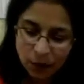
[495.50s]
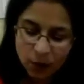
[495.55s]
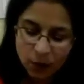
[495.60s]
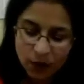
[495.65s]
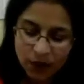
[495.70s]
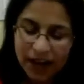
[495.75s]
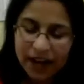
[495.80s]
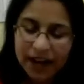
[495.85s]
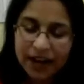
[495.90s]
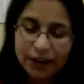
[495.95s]

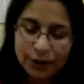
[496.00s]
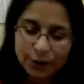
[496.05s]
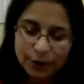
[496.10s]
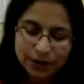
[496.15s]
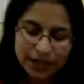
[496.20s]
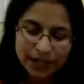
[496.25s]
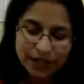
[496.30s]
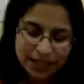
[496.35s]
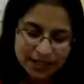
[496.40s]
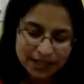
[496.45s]
where
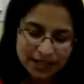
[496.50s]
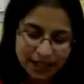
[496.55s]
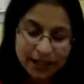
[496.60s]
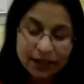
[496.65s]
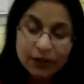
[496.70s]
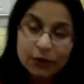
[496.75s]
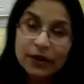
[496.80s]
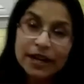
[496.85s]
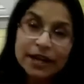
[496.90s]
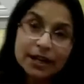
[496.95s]
do these
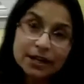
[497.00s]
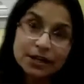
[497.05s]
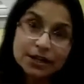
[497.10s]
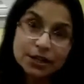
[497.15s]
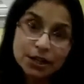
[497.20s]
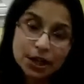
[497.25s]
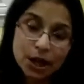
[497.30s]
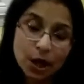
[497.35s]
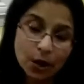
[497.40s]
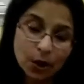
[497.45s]

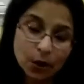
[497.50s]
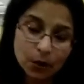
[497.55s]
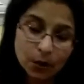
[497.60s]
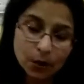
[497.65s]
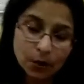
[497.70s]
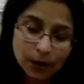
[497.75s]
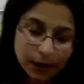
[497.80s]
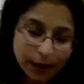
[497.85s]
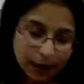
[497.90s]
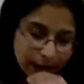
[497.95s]
ingredients go?
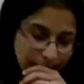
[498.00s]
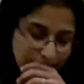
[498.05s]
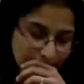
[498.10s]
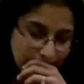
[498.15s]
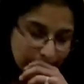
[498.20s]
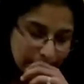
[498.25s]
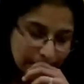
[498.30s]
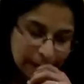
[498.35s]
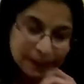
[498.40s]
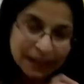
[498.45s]

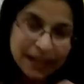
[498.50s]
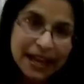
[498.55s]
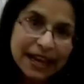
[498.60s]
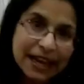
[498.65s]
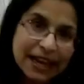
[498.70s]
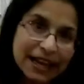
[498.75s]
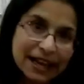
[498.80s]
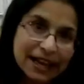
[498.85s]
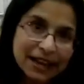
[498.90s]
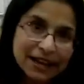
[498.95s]
Are they
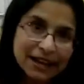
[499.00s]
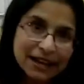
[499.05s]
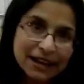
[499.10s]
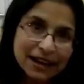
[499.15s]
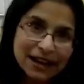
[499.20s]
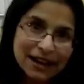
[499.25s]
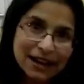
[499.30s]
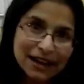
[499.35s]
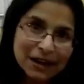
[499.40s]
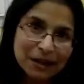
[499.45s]

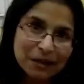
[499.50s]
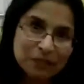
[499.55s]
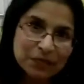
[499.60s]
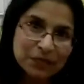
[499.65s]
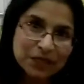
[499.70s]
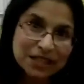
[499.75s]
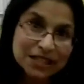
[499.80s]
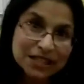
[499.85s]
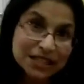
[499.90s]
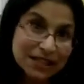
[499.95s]
in
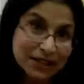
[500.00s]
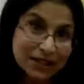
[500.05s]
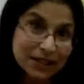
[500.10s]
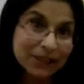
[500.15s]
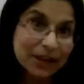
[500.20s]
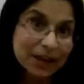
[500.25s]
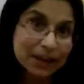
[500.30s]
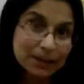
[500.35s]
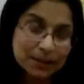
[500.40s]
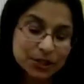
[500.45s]

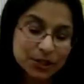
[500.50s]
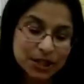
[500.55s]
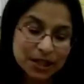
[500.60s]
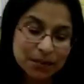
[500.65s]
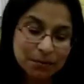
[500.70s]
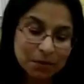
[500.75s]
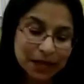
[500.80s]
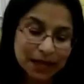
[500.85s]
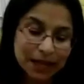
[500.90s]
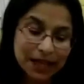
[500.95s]

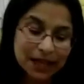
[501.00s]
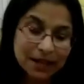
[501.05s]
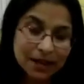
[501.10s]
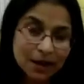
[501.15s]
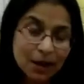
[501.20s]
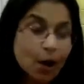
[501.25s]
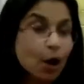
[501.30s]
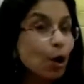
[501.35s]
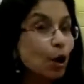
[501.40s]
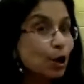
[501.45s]
75% plate
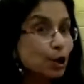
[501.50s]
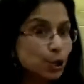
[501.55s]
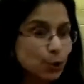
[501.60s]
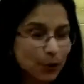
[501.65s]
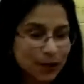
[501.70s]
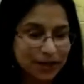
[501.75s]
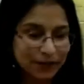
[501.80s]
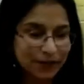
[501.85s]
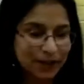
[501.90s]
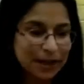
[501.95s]
or
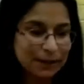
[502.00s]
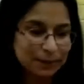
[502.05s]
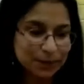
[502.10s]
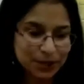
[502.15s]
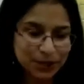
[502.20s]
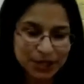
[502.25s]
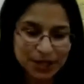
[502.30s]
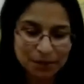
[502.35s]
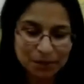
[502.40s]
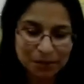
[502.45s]
25%
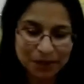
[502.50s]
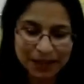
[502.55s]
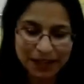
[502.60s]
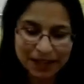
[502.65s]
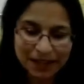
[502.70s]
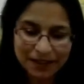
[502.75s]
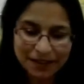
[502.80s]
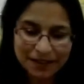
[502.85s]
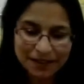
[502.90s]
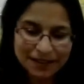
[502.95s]

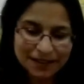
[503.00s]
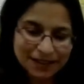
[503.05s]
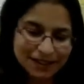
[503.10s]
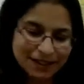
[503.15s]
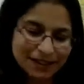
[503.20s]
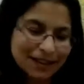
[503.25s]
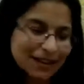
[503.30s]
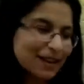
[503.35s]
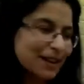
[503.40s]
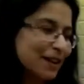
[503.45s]
plate?
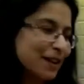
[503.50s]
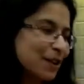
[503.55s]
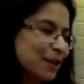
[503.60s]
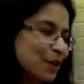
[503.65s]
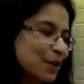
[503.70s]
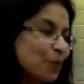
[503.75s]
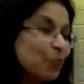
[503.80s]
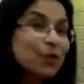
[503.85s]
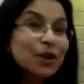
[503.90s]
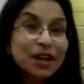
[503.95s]

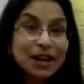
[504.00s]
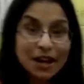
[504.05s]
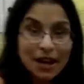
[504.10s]
Would